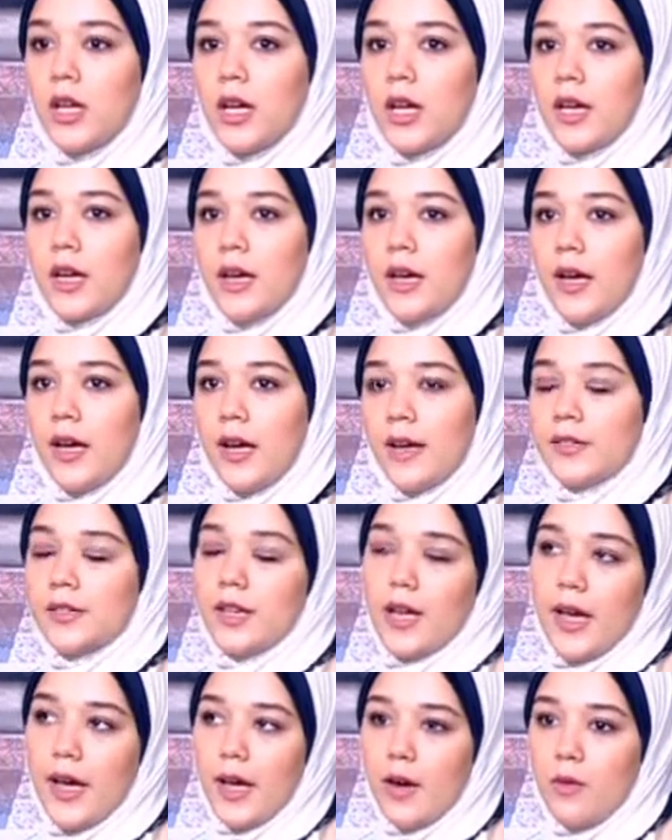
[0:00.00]
and
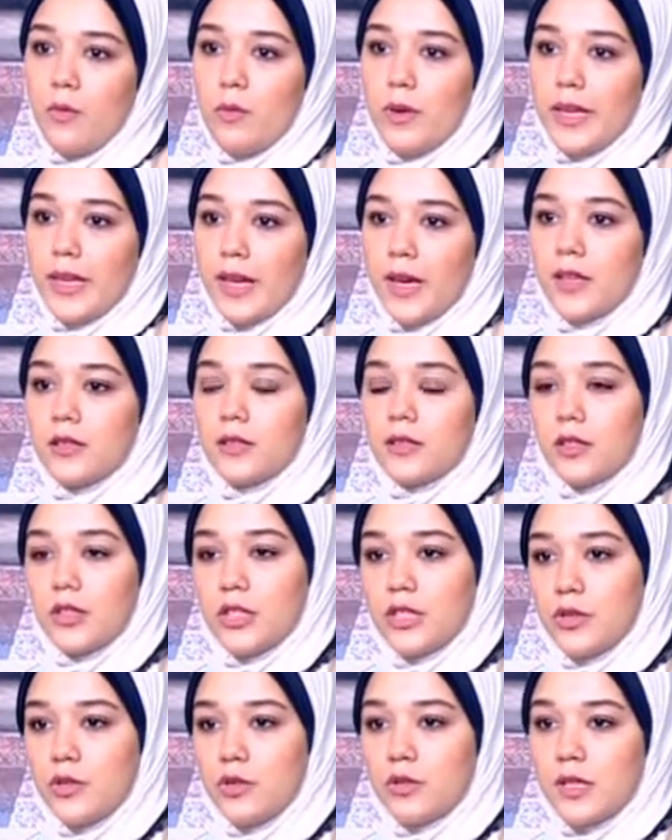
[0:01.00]
how we can
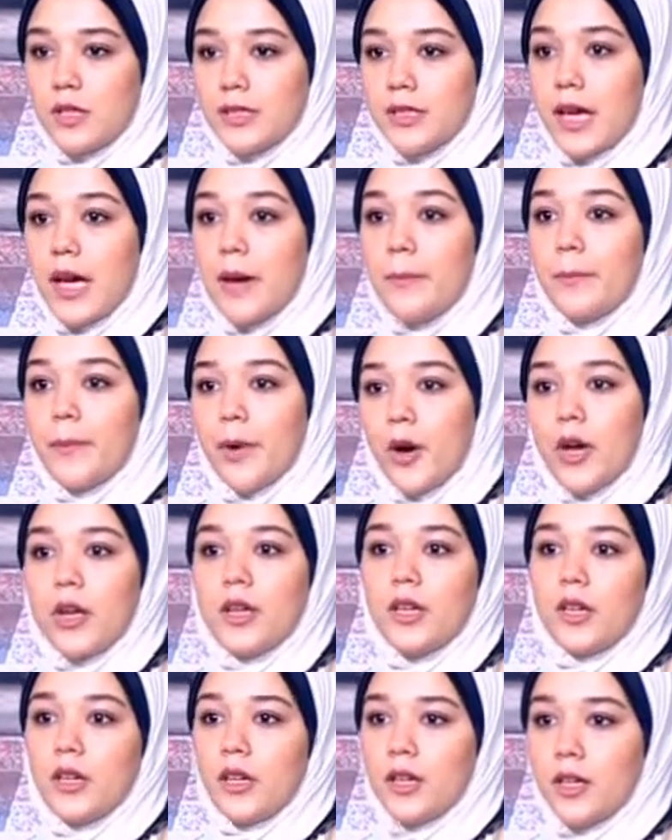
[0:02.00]
reduce this gap by